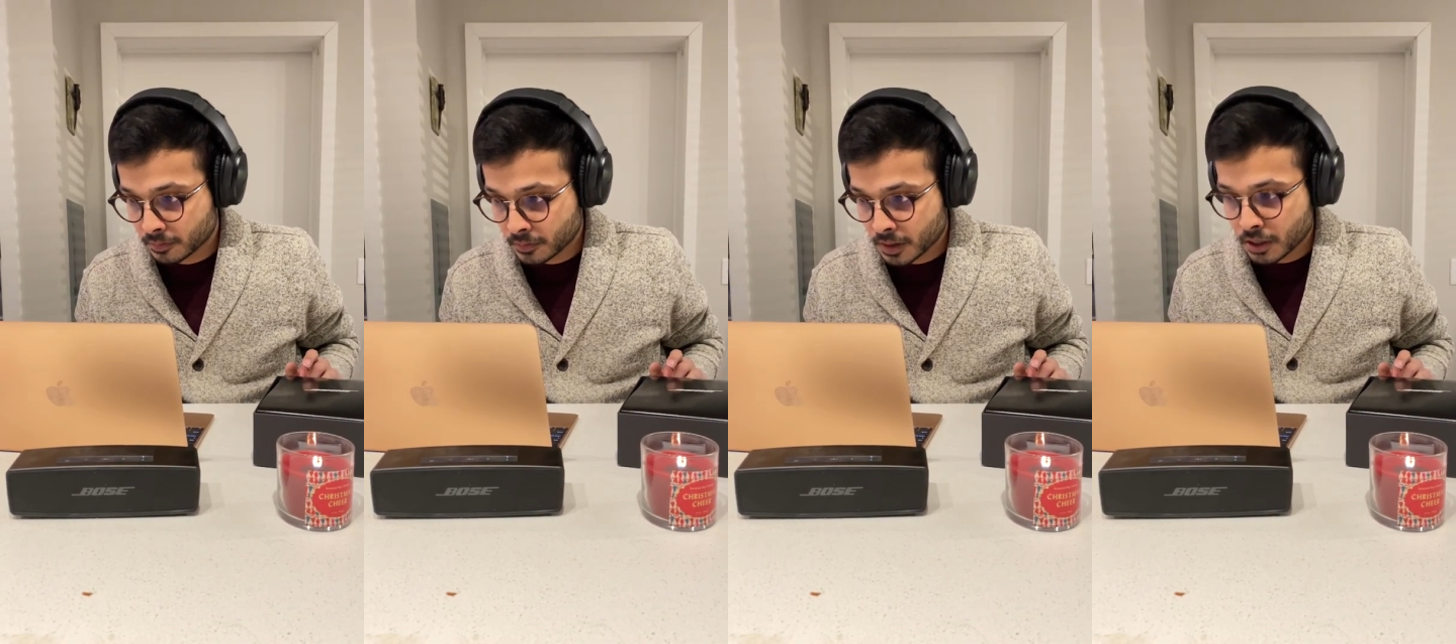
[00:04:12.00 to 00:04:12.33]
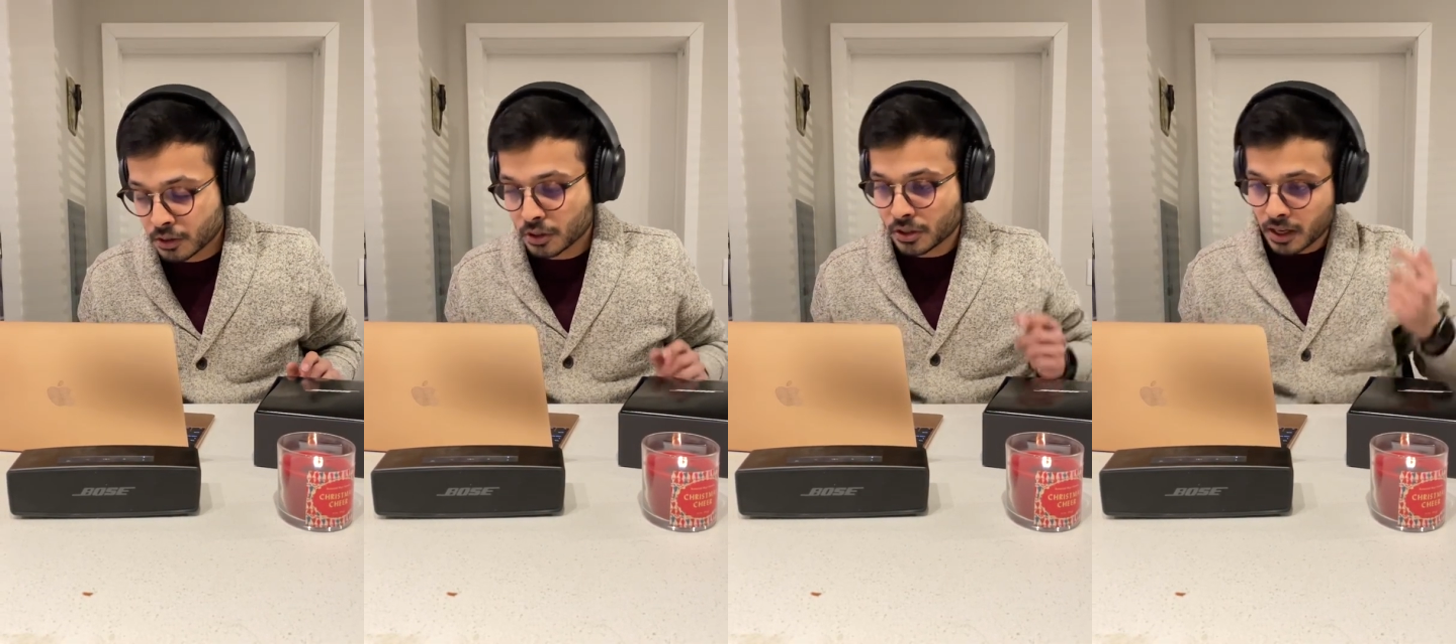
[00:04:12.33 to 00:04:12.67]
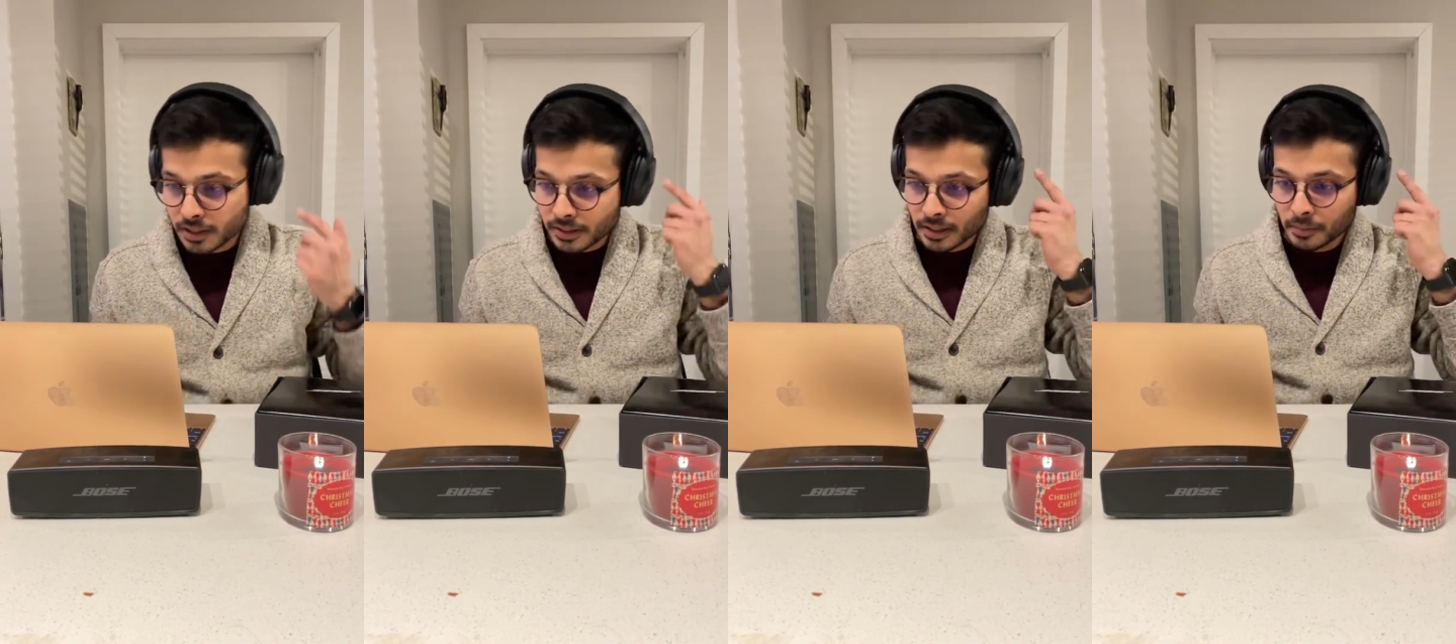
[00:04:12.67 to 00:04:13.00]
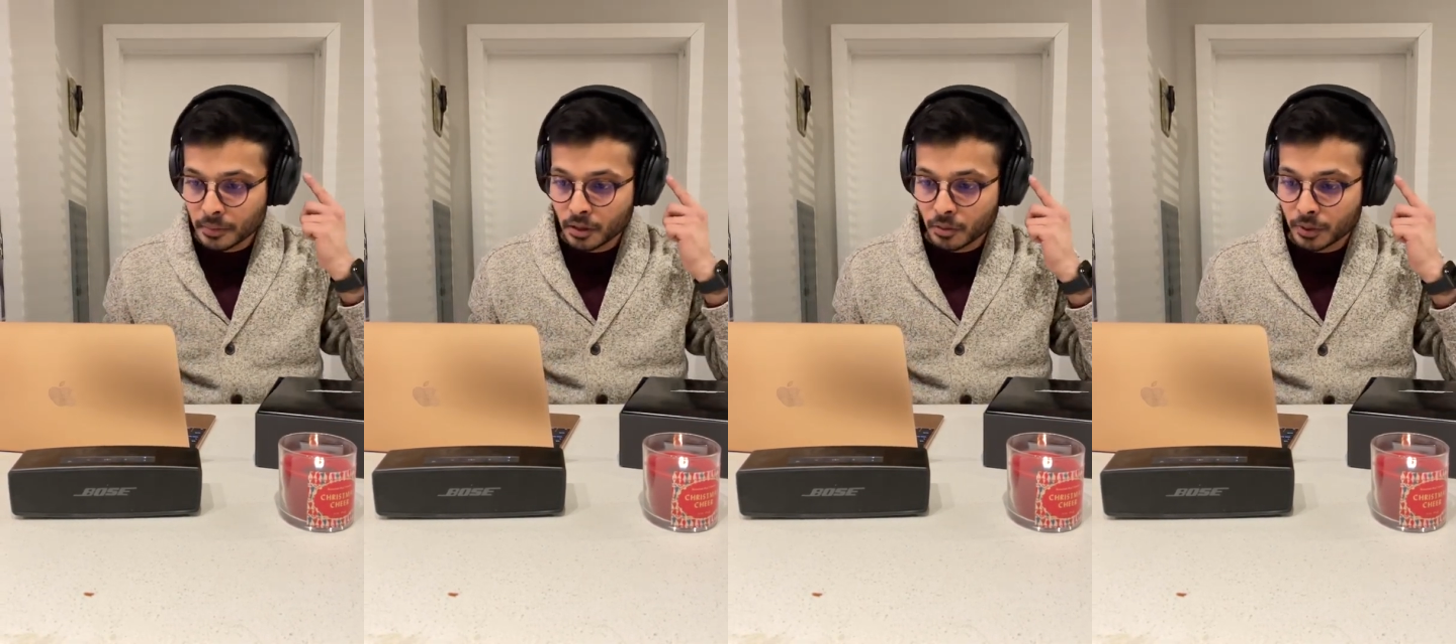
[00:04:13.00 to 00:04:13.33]
So it's asking
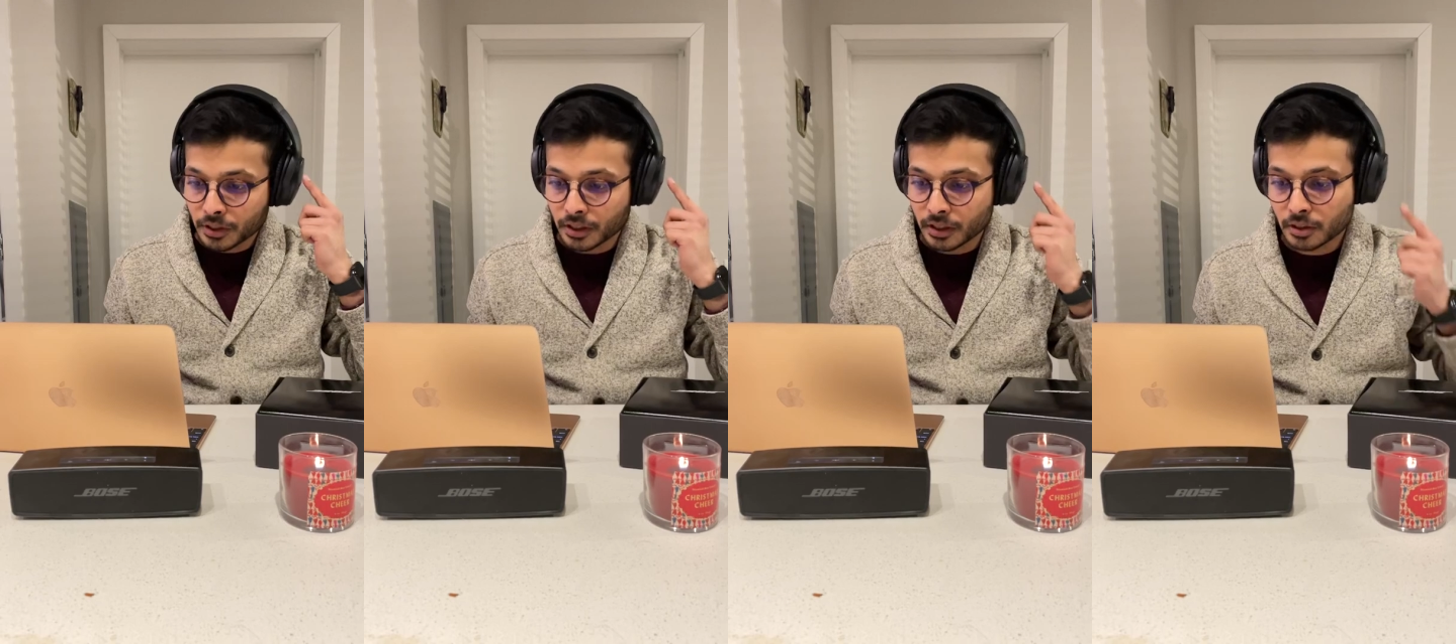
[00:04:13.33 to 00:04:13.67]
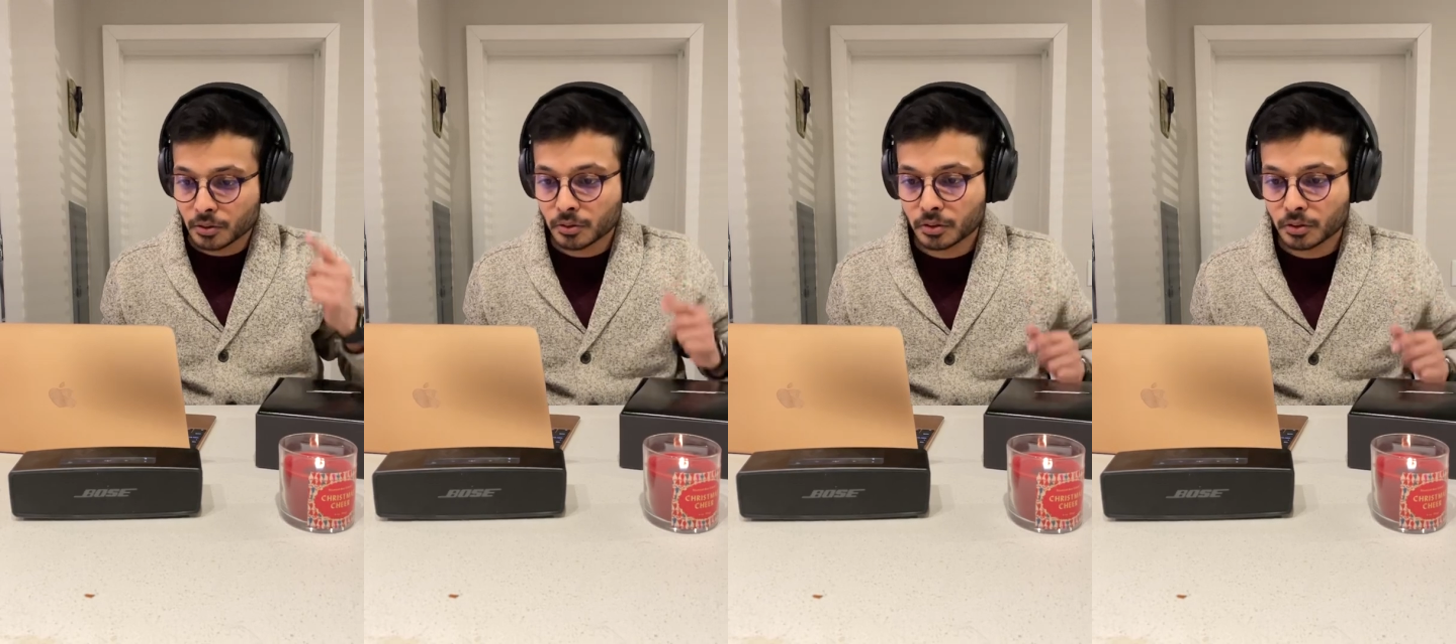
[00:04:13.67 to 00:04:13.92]
me over here to